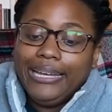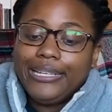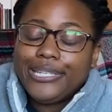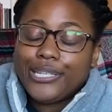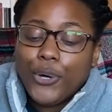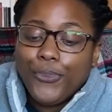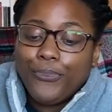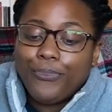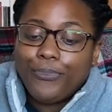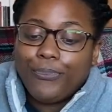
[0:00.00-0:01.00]
So,
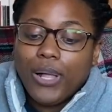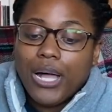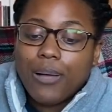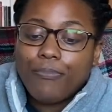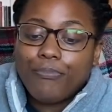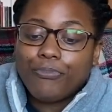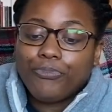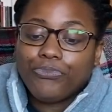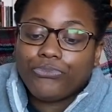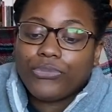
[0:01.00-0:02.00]
um,
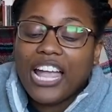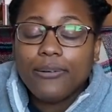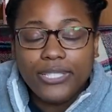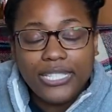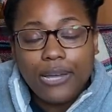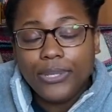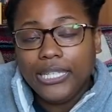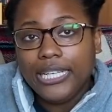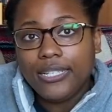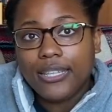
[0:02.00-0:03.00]
I would say I would
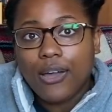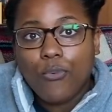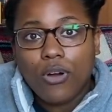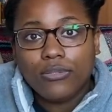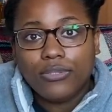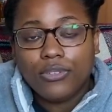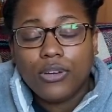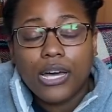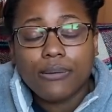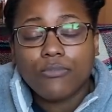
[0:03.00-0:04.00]
link to that Wall,
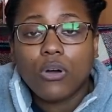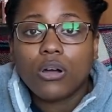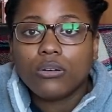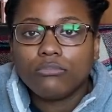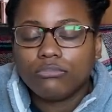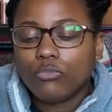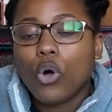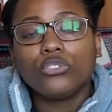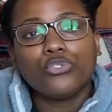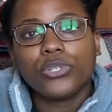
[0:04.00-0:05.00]
um,
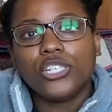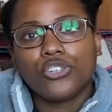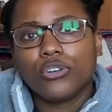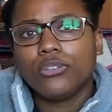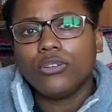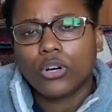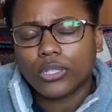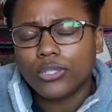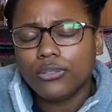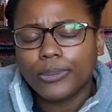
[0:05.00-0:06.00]
Wall Street Journal
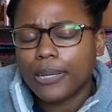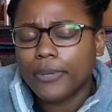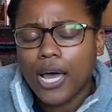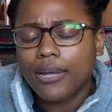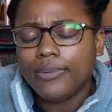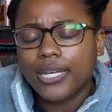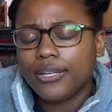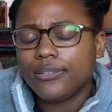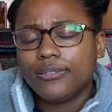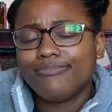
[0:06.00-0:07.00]
article, but I'm not,
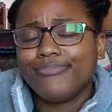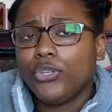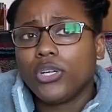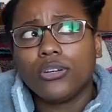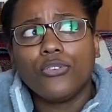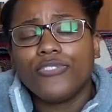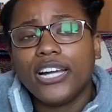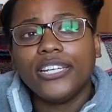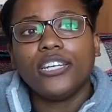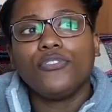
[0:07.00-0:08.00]
because you could go
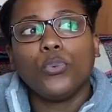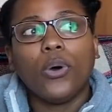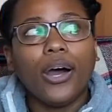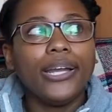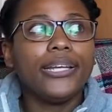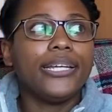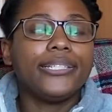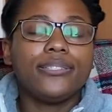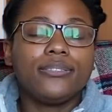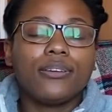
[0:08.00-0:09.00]
find it if you want, and
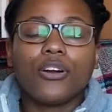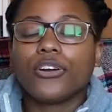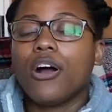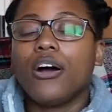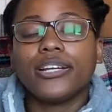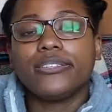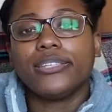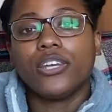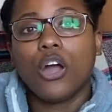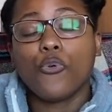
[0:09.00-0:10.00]
it's honestly
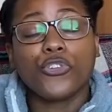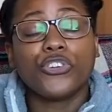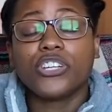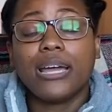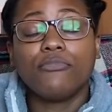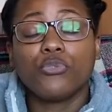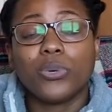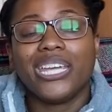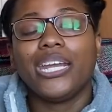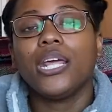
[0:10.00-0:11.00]
not worth your time to
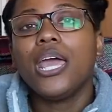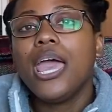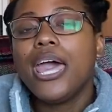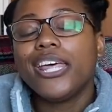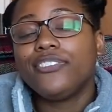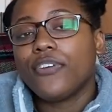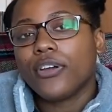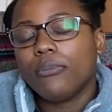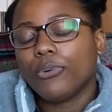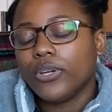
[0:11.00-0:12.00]
read. It's very
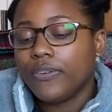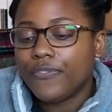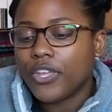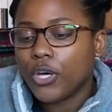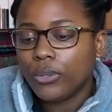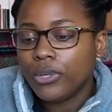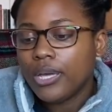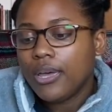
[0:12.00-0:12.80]
brief though.